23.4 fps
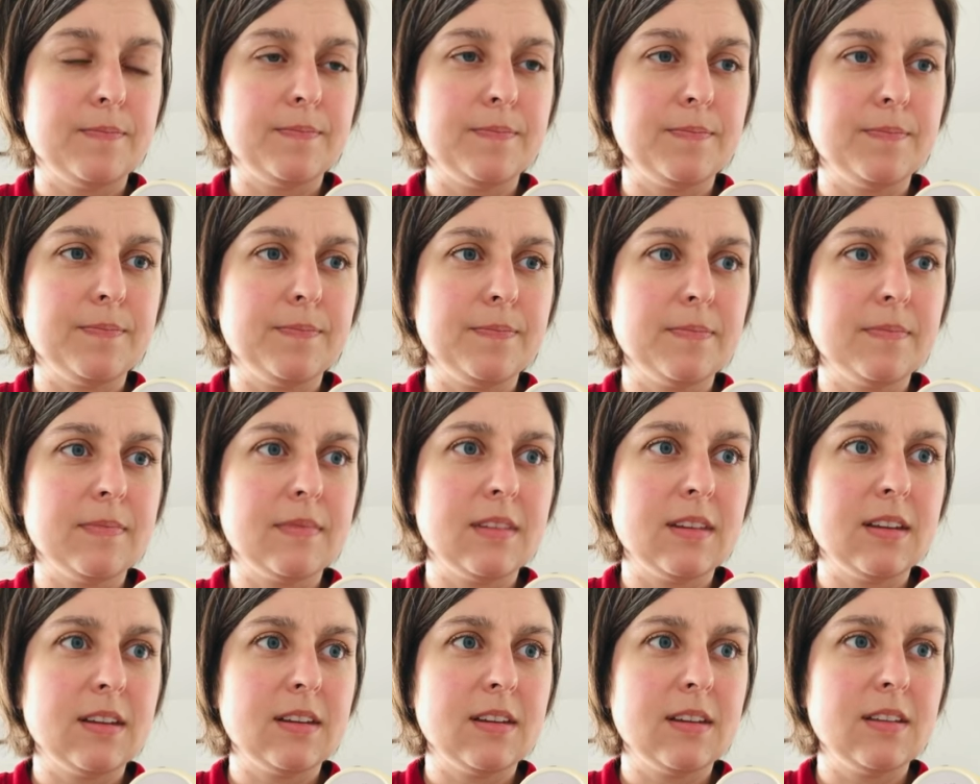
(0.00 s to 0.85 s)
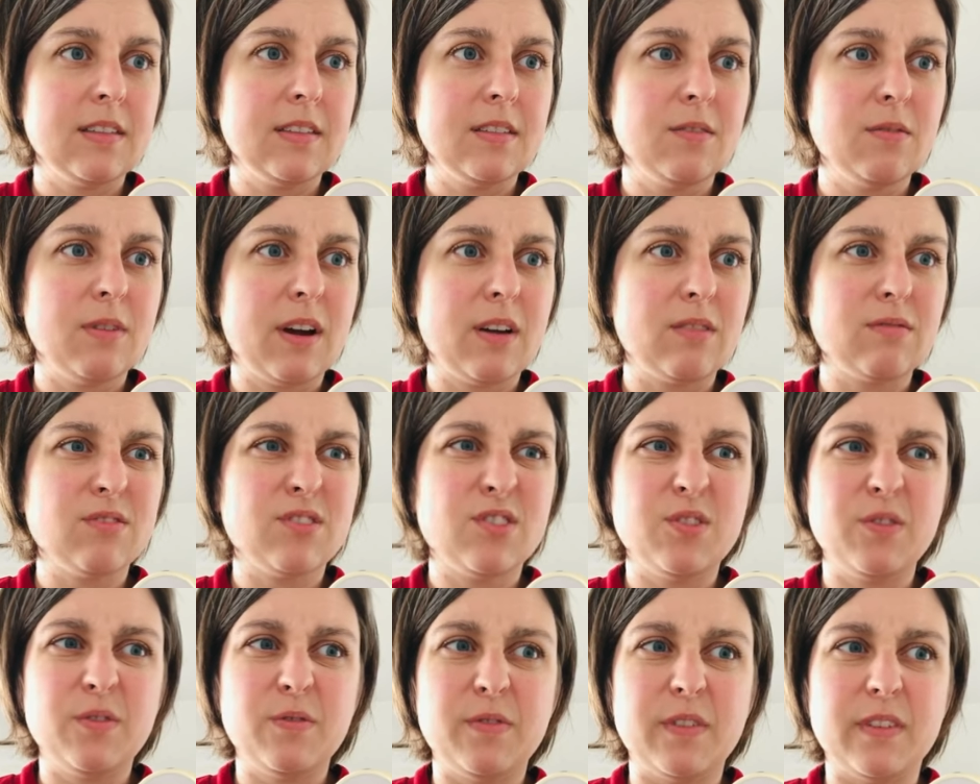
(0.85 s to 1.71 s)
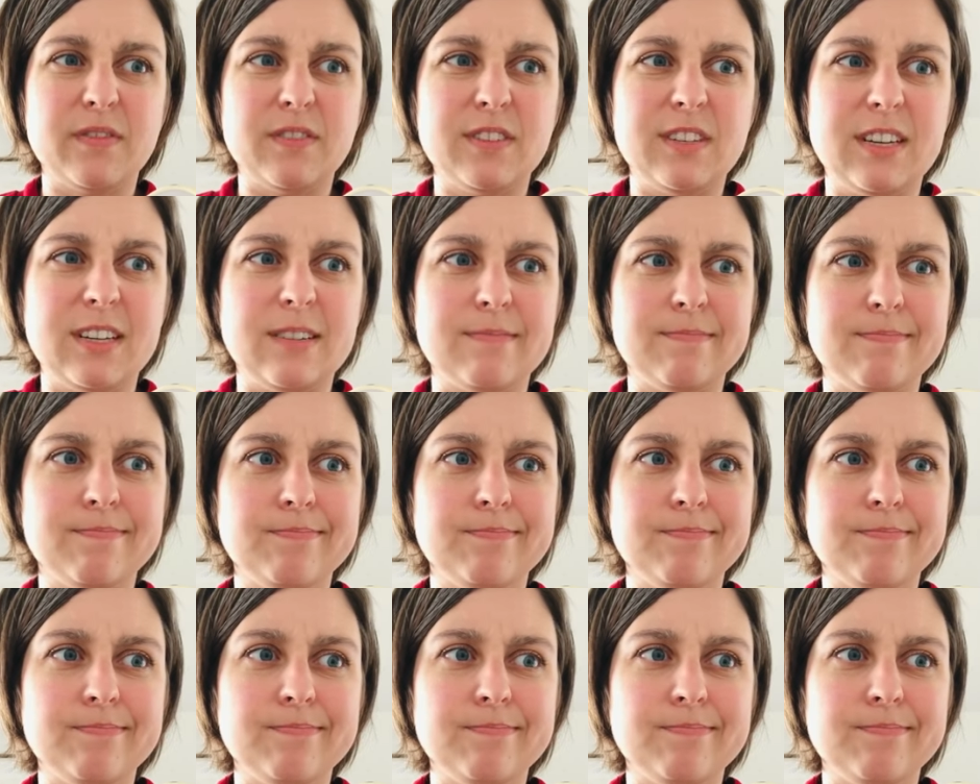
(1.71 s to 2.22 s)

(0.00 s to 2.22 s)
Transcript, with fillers: Mm, in the round 250